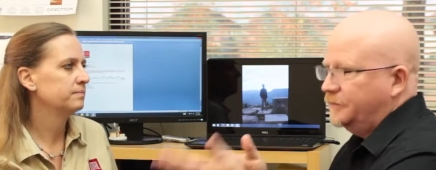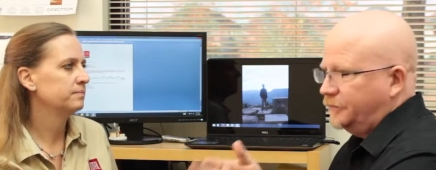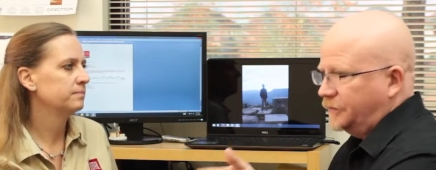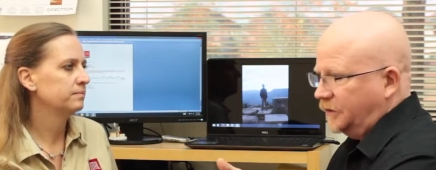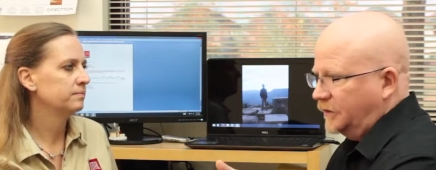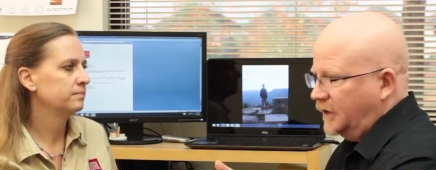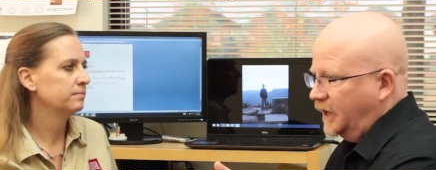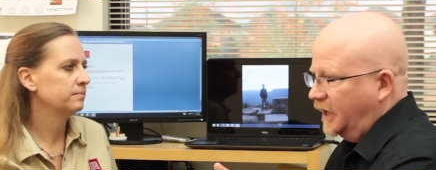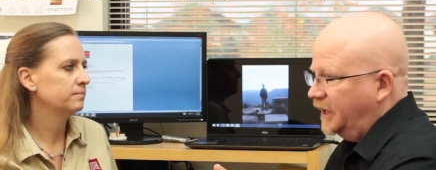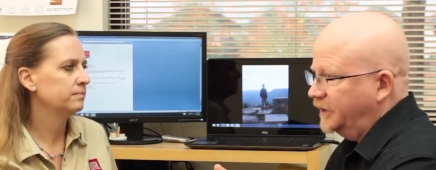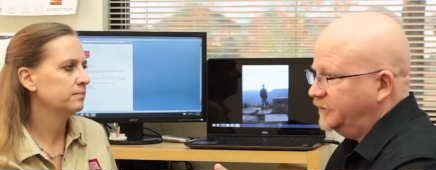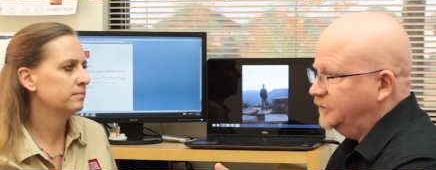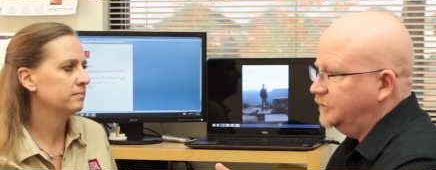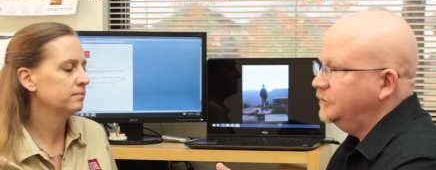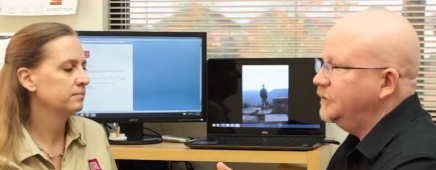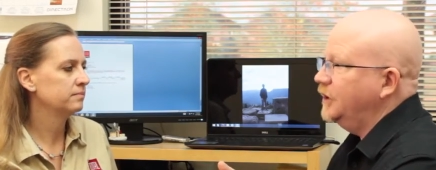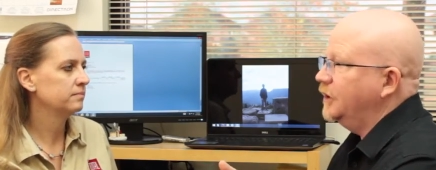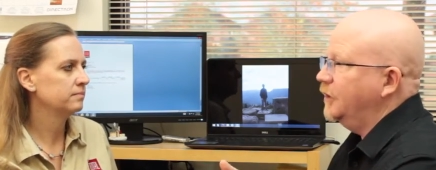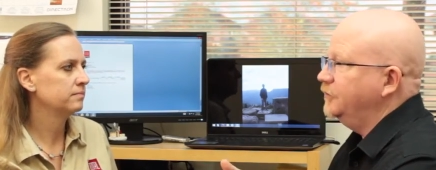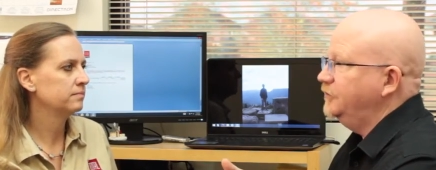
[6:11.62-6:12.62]

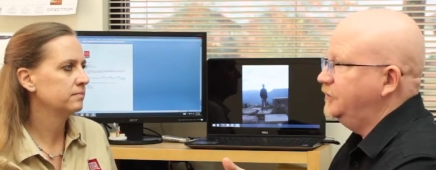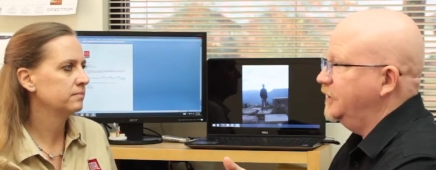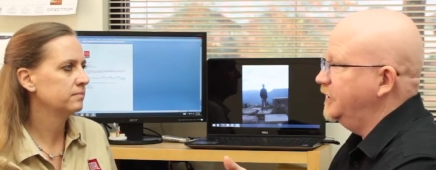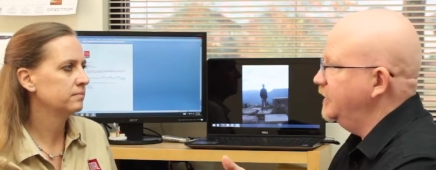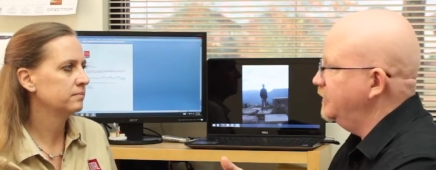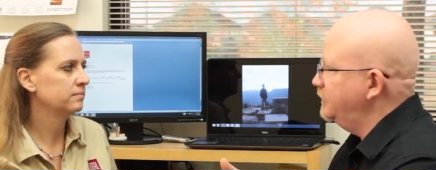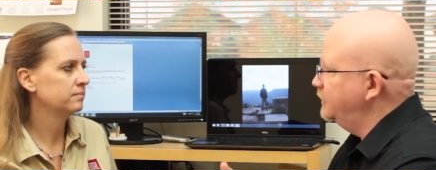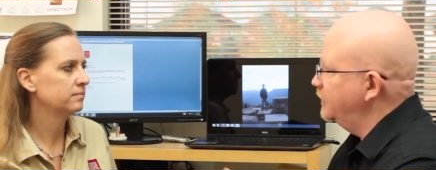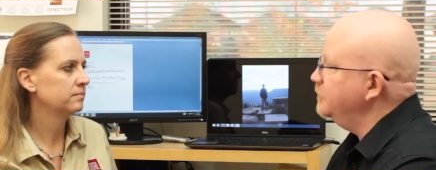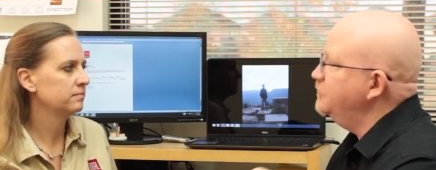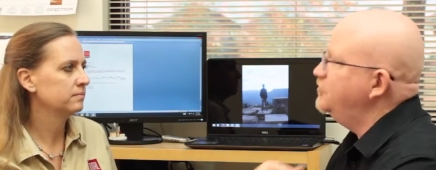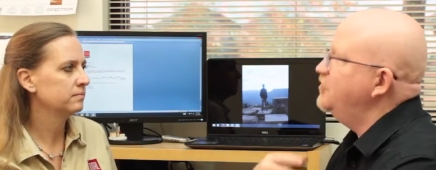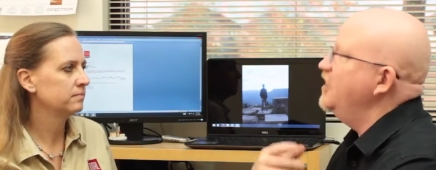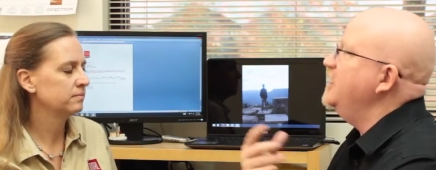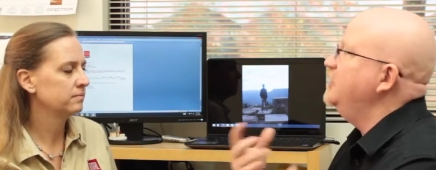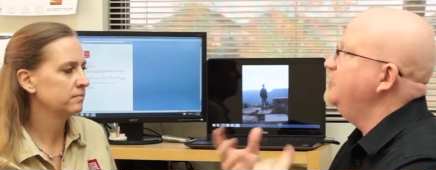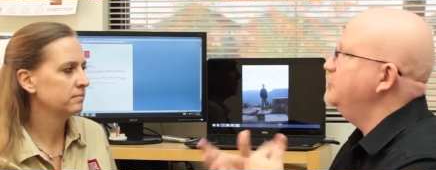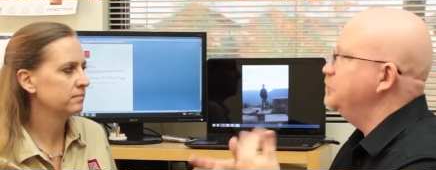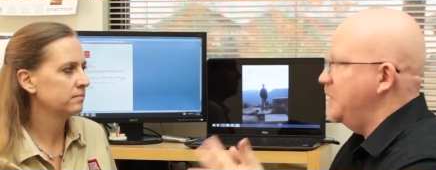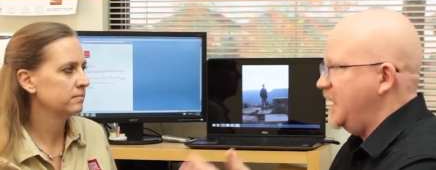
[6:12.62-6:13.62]
Speaker 1: you know, did some
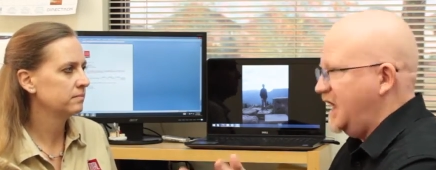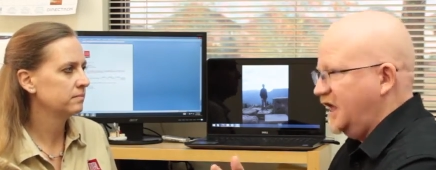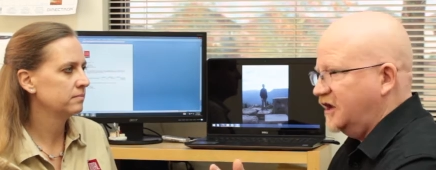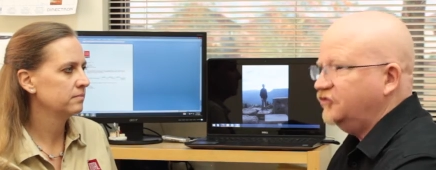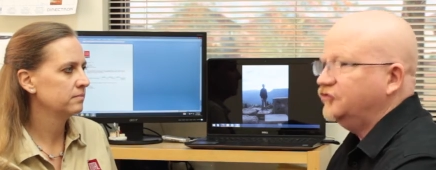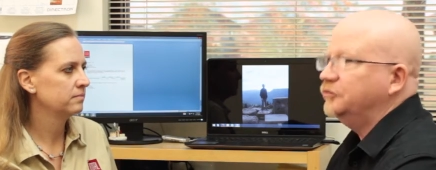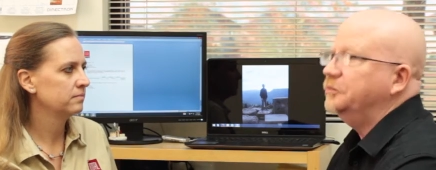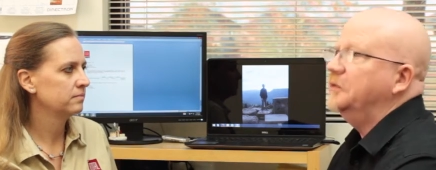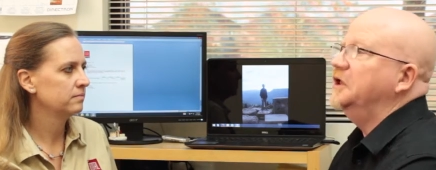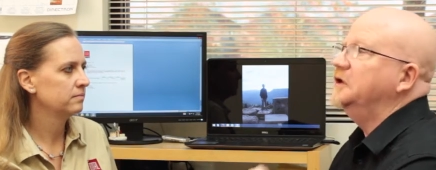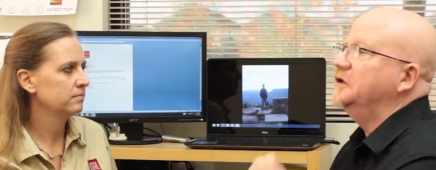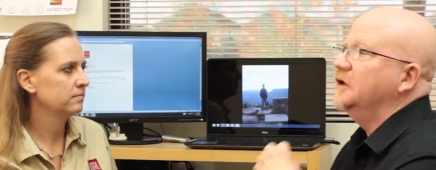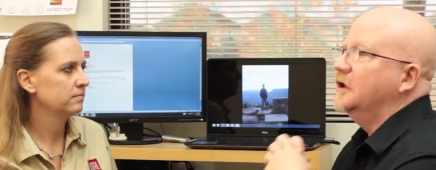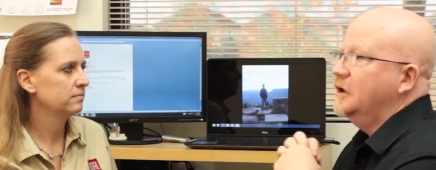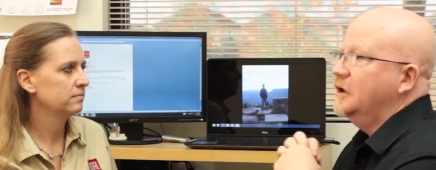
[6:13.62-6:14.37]
change management,